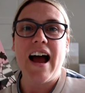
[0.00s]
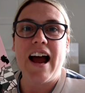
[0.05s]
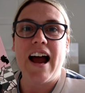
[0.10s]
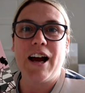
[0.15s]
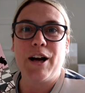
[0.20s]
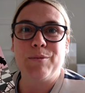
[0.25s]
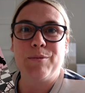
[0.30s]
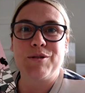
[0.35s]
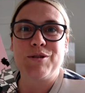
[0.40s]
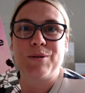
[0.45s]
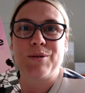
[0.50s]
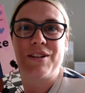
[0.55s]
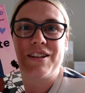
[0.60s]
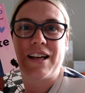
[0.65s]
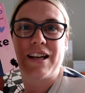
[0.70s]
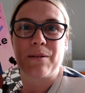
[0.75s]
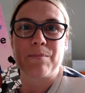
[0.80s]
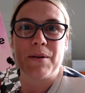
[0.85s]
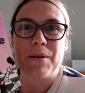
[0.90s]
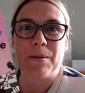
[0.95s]
Um, so I
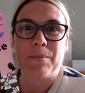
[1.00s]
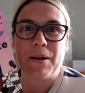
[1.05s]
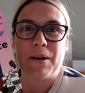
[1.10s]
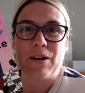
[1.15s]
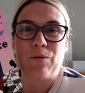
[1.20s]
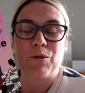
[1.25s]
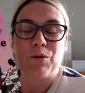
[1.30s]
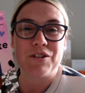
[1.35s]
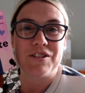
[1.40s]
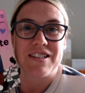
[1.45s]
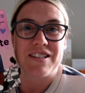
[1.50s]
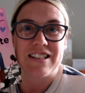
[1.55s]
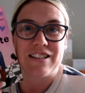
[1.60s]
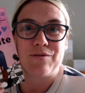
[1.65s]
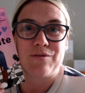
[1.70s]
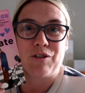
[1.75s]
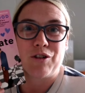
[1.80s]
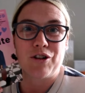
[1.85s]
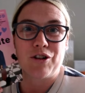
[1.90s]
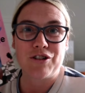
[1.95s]
think maybe once
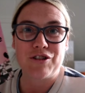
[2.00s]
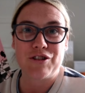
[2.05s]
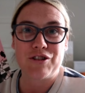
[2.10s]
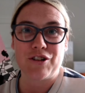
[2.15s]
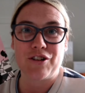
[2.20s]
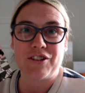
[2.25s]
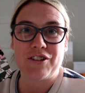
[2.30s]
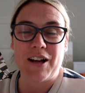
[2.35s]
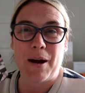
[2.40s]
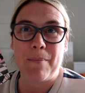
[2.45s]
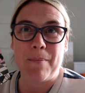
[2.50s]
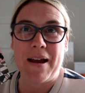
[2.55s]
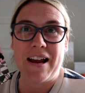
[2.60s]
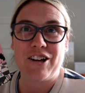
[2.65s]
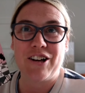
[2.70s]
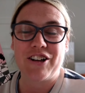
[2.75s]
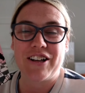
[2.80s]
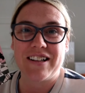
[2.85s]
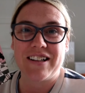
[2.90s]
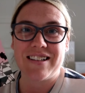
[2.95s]
this vlog is done I may
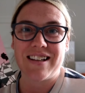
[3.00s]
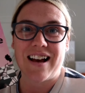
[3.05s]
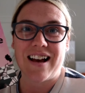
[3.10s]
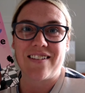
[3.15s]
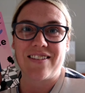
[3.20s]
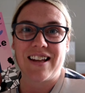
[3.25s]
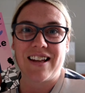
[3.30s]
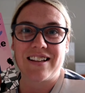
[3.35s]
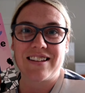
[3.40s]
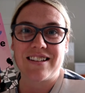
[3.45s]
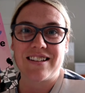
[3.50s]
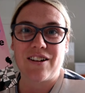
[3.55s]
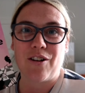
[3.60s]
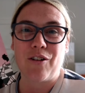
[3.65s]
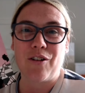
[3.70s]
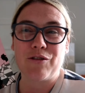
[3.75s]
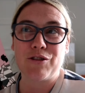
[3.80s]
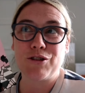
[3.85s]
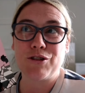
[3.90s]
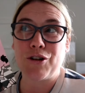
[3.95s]
look into adding that
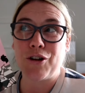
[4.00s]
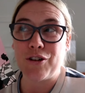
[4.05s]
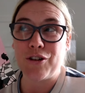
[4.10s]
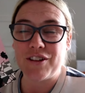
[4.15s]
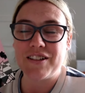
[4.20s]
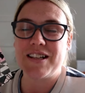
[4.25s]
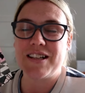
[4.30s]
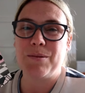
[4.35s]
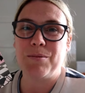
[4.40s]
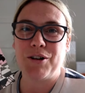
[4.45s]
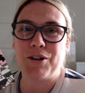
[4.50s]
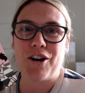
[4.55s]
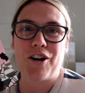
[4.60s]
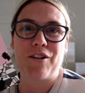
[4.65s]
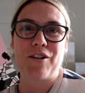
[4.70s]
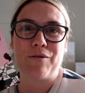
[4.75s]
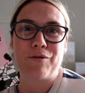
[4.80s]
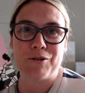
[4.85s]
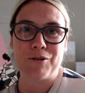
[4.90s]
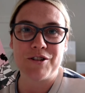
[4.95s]
to the
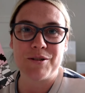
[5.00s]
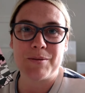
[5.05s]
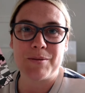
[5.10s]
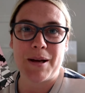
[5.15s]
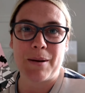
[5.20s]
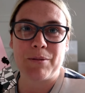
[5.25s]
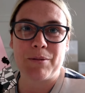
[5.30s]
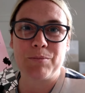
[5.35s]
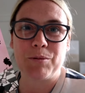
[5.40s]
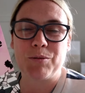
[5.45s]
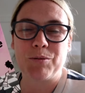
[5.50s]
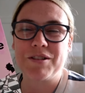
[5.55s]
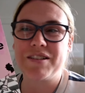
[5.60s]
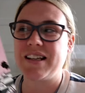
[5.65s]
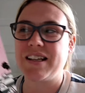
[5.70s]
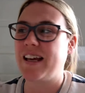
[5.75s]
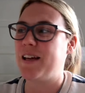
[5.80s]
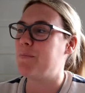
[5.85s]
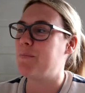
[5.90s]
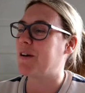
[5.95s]
TBR for September, but we'll
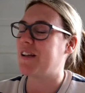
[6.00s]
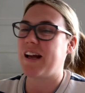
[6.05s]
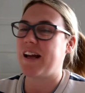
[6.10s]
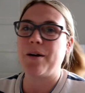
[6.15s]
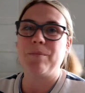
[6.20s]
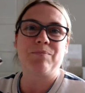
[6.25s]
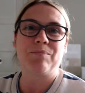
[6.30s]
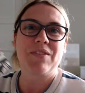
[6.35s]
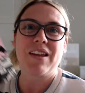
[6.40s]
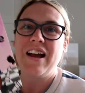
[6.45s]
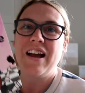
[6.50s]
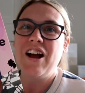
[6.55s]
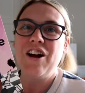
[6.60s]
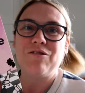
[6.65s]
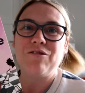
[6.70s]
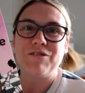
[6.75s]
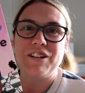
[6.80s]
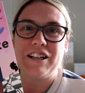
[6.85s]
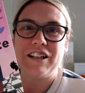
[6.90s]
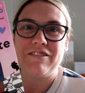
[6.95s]
see. But yeah,
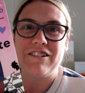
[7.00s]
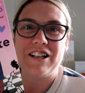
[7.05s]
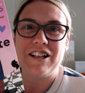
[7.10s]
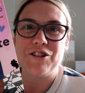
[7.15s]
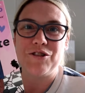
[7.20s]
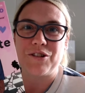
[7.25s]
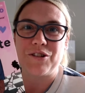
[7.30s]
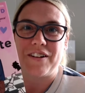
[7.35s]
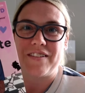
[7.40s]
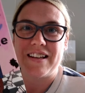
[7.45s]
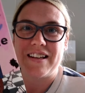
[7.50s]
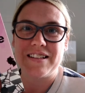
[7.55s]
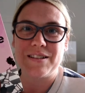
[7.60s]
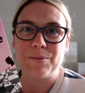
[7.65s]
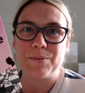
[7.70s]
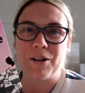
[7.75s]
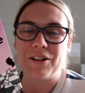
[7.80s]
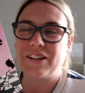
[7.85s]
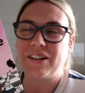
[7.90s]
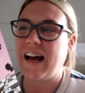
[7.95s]
really, really enjoying this
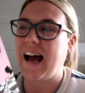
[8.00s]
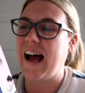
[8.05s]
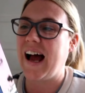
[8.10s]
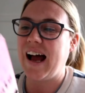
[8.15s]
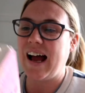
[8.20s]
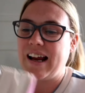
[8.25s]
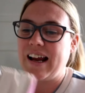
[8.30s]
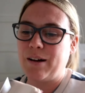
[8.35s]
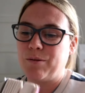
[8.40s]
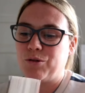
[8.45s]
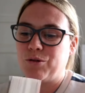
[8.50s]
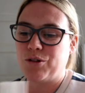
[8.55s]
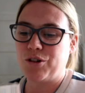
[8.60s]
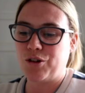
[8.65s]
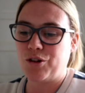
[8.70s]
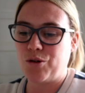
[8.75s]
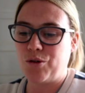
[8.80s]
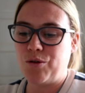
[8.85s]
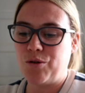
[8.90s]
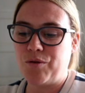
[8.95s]
one. I am going
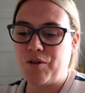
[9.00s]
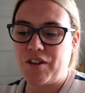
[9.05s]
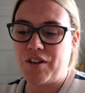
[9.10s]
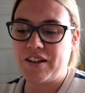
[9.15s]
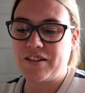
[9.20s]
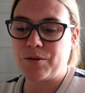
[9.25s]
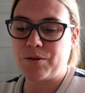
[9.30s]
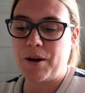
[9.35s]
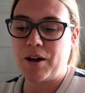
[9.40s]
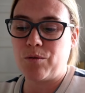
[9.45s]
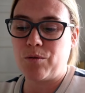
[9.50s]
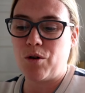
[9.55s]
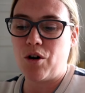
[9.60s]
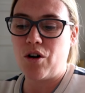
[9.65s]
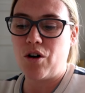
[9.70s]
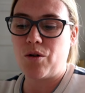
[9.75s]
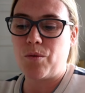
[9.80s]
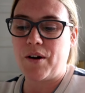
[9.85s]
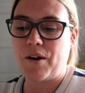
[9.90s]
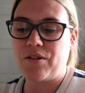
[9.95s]
to go for this quick
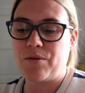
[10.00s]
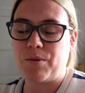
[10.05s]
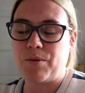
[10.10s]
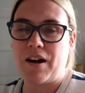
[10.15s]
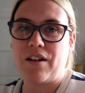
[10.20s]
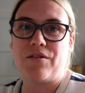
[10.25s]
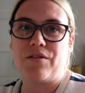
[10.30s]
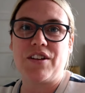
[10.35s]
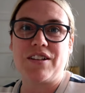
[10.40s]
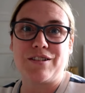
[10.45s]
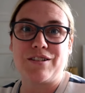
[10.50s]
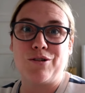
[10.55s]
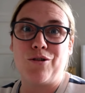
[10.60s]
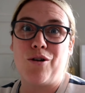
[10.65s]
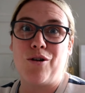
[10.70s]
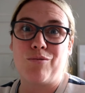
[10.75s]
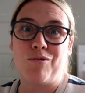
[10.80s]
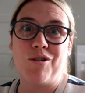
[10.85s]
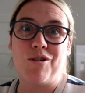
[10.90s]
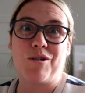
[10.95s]
walk with, well, this
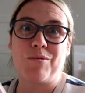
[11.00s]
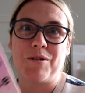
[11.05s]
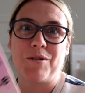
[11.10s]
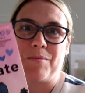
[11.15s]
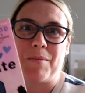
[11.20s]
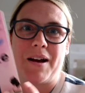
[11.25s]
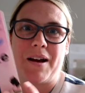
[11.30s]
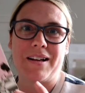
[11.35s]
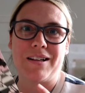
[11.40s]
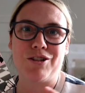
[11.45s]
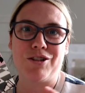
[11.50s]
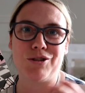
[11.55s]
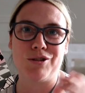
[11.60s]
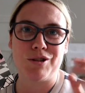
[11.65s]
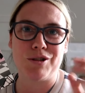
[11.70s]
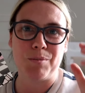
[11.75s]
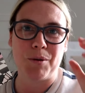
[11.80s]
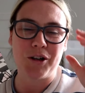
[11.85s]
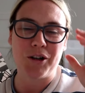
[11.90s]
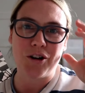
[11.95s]
long walk with Maggie. It's
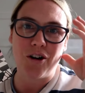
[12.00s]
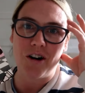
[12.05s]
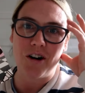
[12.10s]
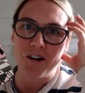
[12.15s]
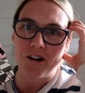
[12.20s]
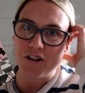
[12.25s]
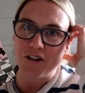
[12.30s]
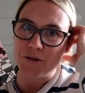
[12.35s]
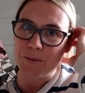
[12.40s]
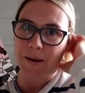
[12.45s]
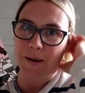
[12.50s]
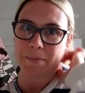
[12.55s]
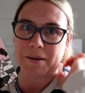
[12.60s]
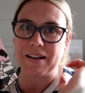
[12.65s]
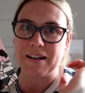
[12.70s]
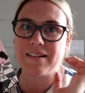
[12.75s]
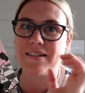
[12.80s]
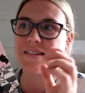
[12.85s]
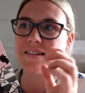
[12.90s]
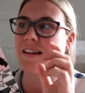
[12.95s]
usually about an hour, an hour and 20
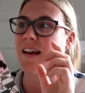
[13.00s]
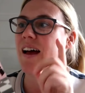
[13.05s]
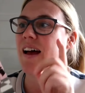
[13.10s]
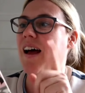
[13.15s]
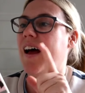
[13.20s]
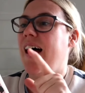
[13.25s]
minutes.